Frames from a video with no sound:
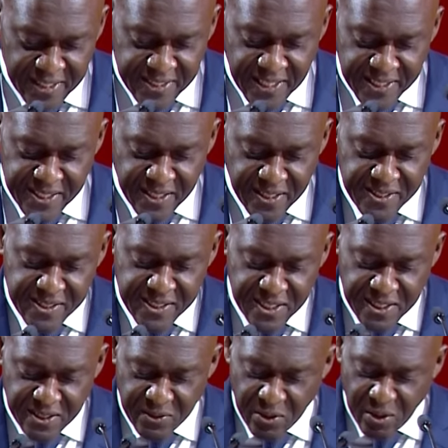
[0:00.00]
His
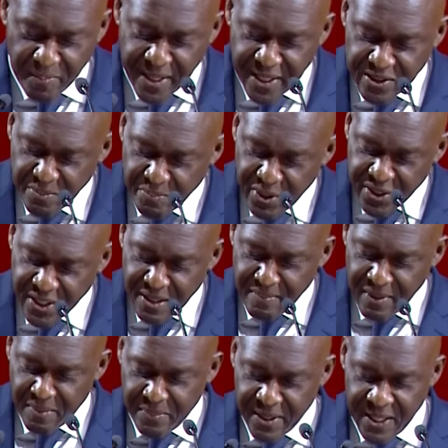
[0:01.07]
Excellency Robert Begre
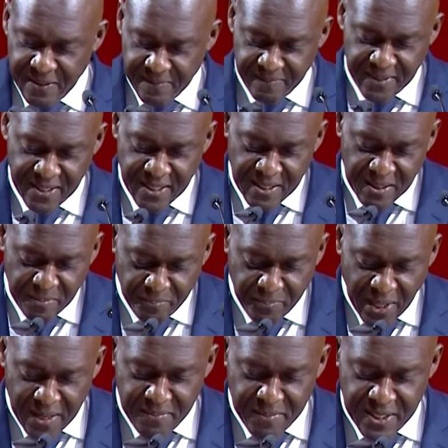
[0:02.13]
Mambe,
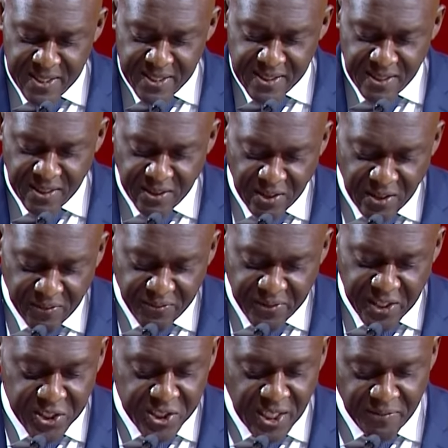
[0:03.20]
Prime Minister
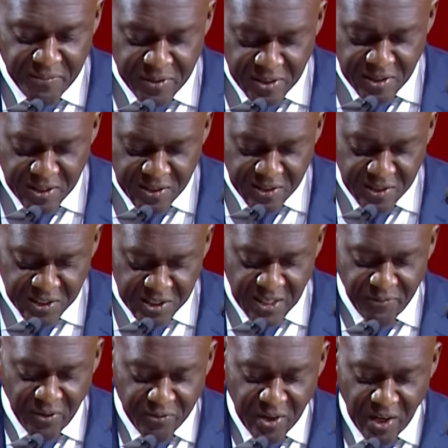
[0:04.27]
of and
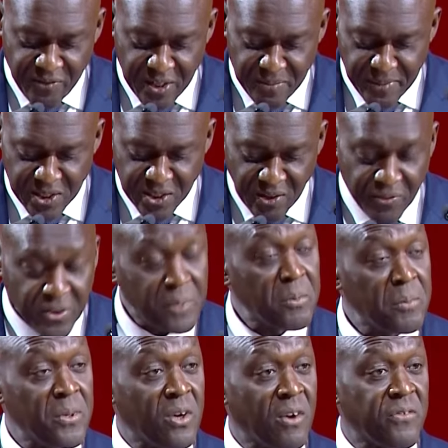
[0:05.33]
Chief of Government of the
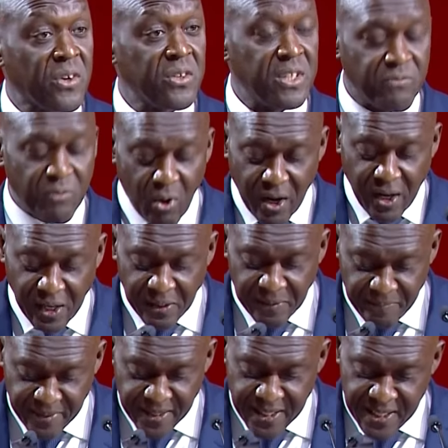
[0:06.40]
Republic of Cote
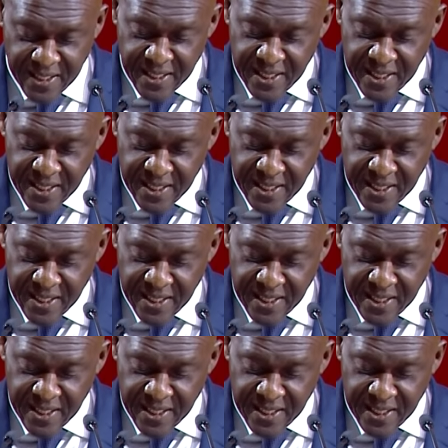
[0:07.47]
d'Ivoire,